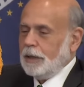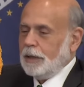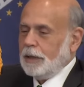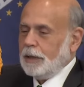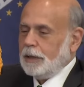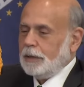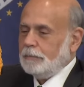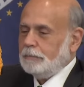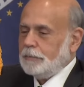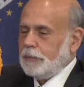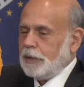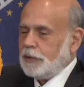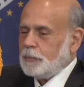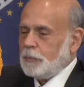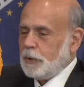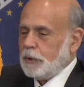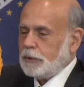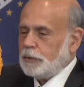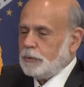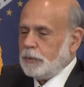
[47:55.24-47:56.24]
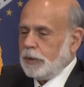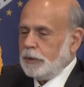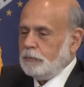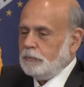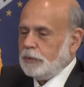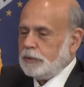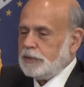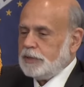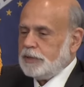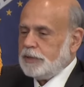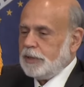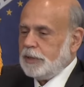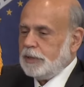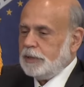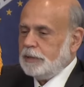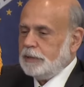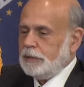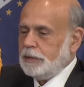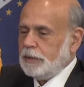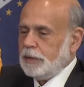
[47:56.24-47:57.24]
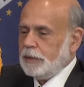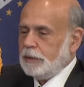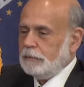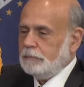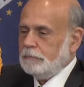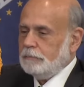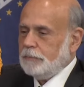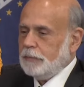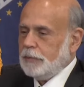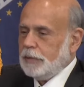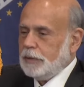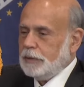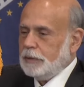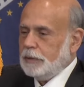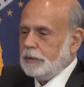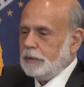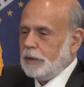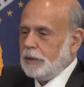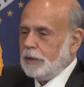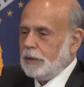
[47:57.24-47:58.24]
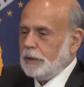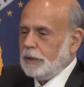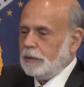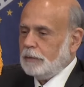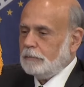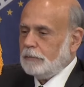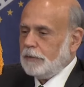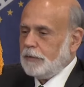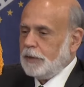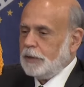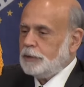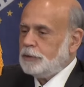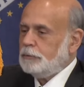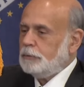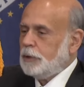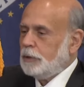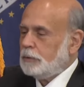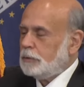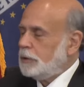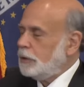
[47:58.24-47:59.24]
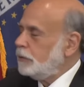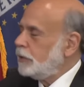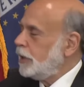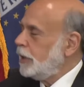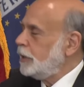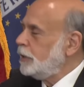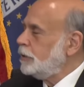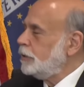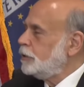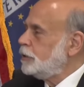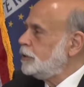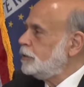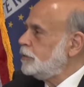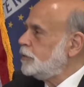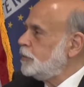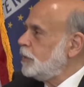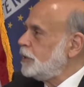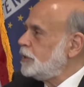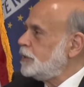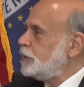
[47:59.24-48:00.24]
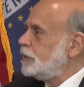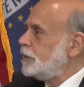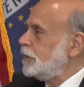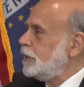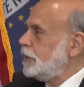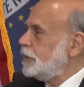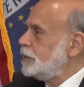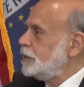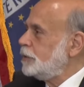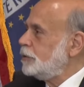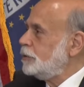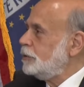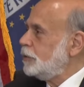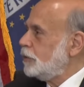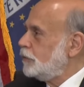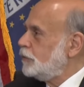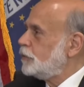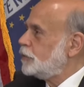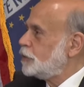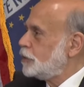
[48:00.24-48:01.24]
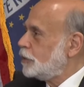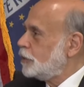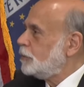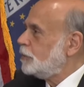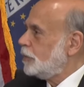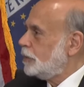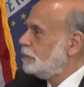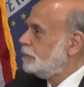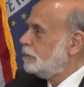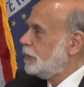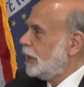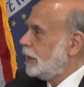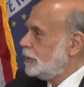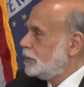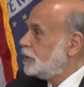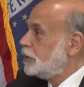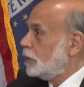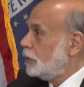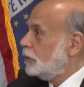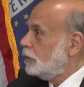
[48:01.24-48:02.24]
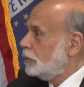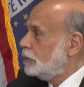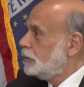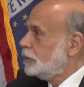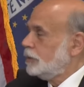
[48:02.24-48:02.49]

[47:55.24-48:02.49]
As Mark Twain once said, the things you don't know can't hurt you as much as the things that you know for sure, but ain't so.